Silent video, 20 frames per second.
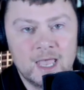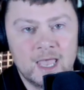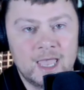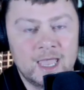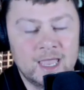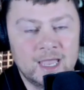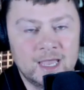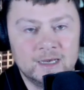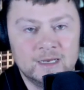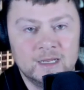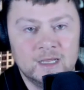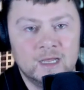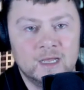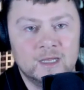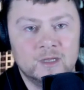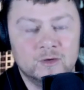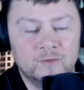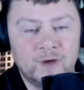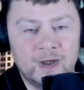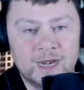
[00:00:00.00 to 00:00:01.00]
And
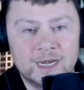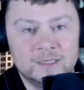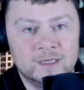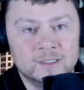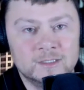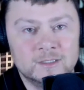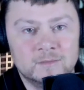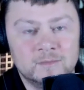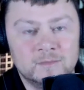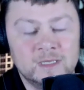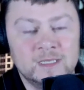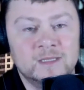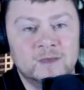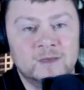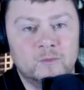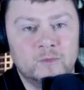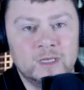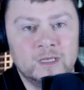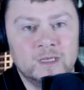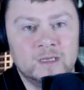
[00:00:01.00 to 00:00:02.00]
you're right, it doesn't mean that
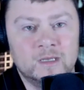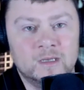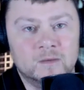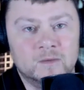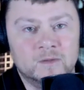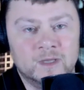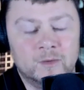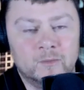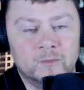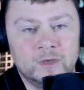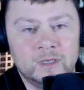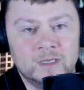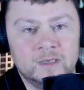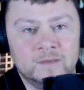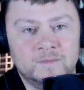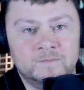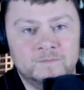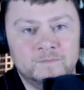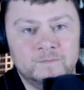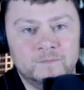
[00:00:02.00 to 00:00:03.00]
we
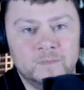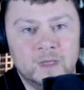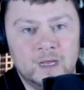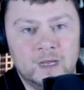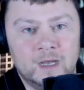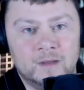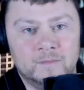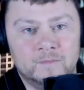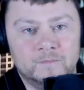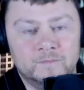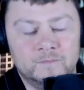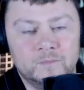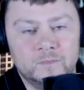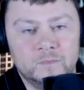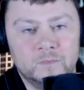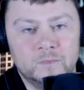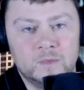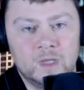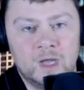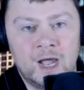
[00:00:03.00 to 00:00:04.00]
um,
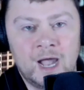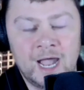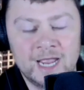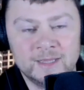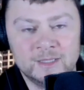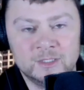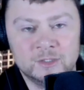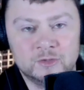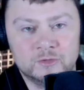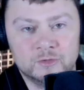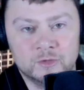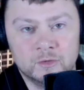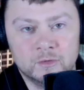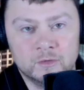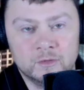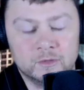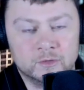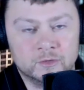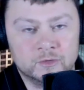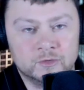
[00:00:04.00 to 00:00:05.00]
hide the
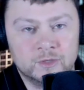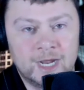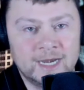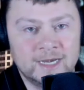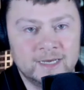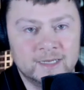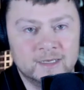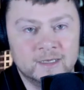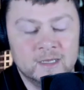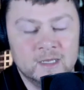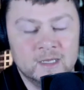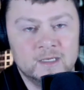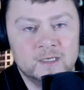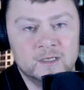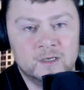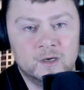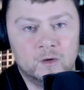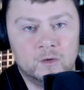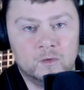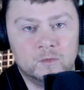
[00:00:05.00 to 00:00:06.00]
truth or try to
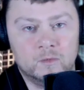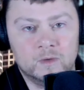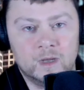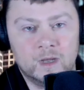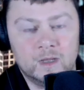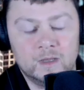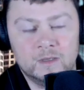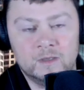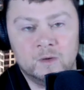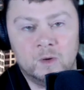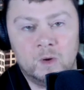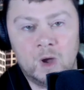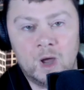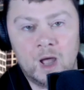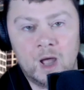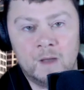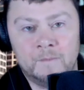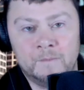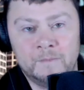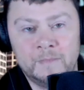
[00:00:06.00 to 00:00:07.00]

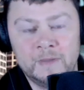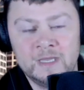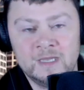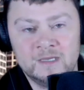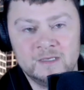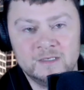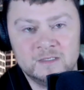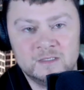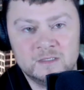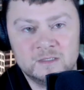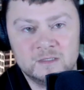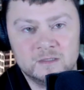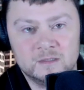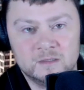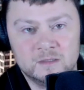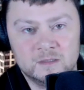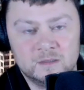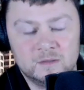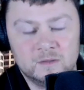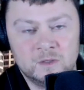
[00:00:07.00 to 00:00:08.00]
appease
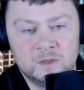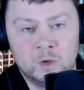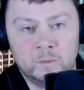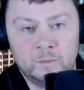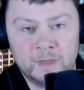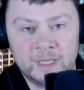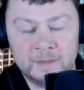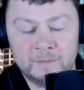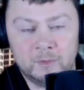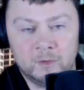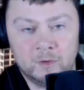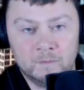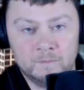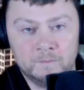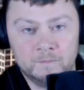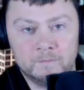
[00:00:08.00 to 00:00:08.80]
people,